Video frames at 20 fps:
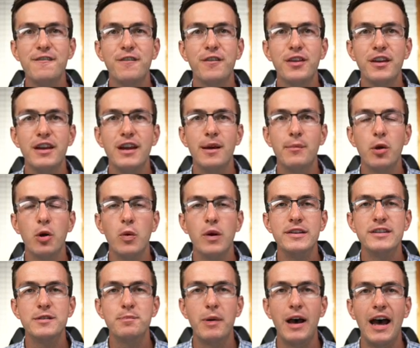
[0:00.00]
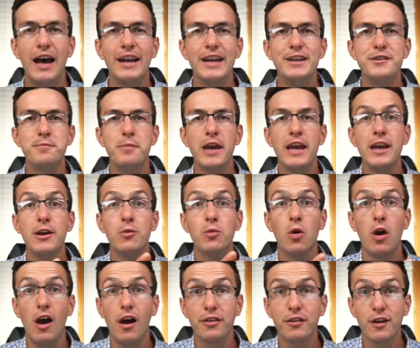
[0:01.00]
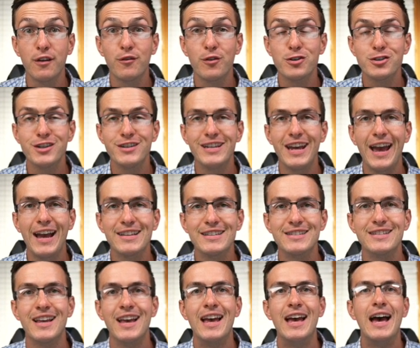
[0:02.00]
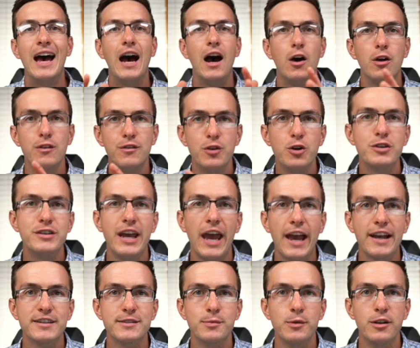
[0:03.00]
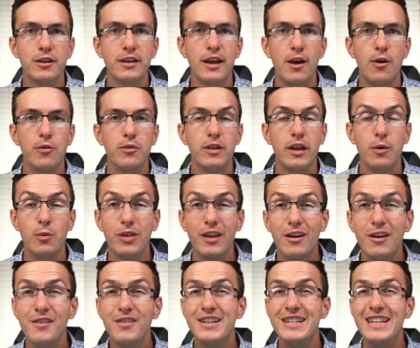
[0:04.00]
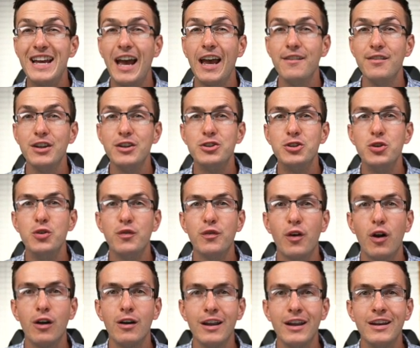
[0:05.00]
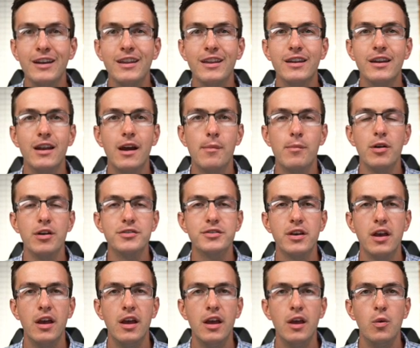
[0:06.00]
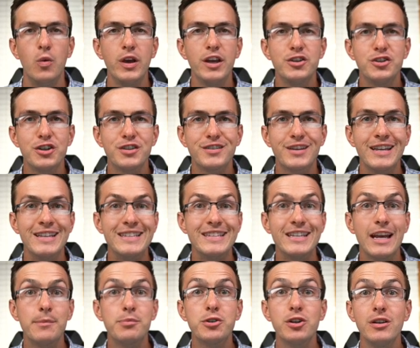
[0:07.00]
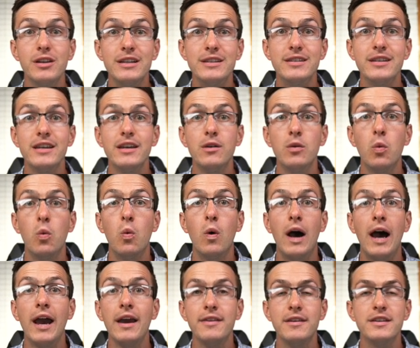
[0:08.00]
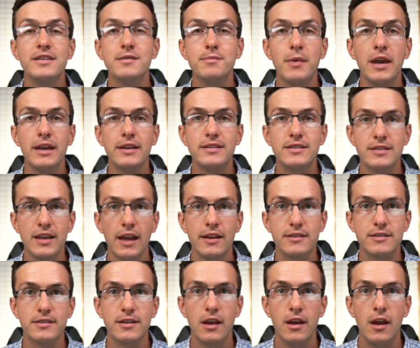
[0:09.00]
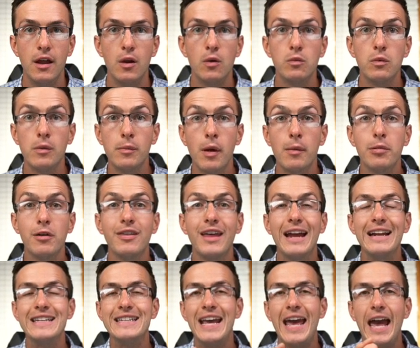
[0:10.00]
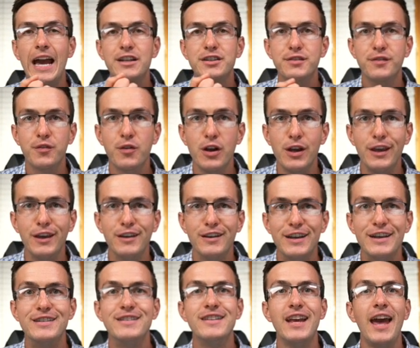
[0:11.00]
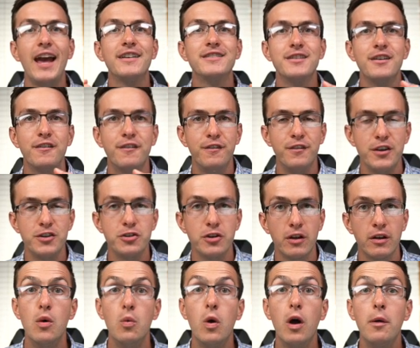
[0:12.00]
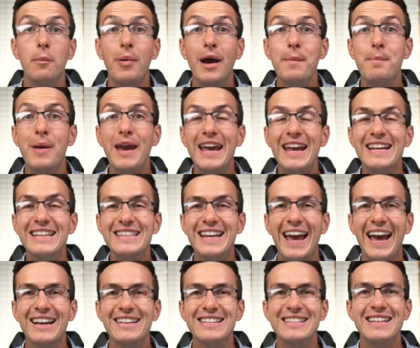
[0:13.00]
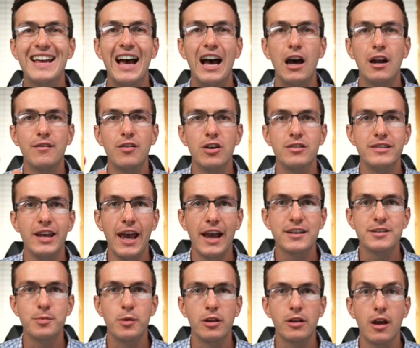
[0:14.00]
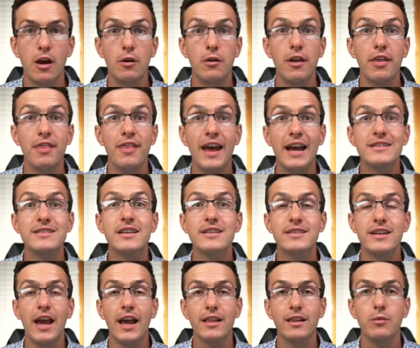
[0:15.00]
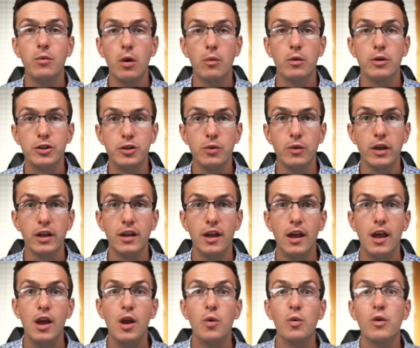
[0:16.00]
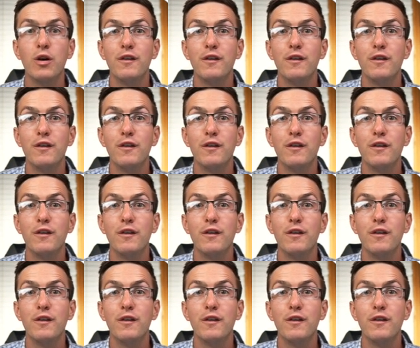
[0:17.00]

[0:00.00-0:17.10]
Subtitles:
for the number one spot is paying Roth conversion taxes out of your taxable account. And without even diving too far into the numbers, we can just conceptually see why this makes sense. Remember that tax-free is tax efficient. Well, by paying taxes out of our taxable account, that's exactly what we're doing. We're